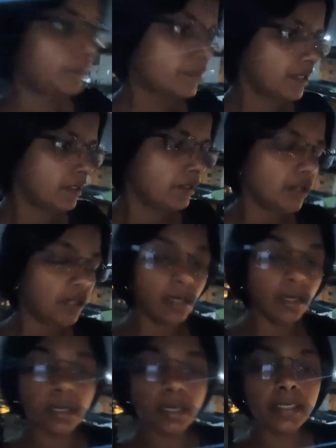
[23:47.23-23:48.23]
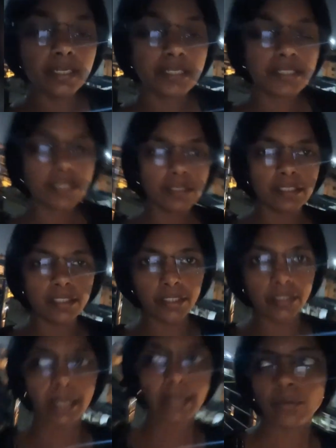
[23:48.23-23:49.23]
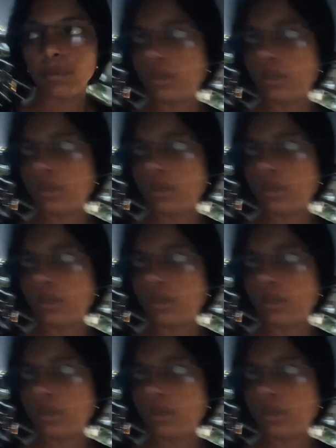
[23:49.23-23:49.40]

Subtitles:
Learn it. Still I don't know the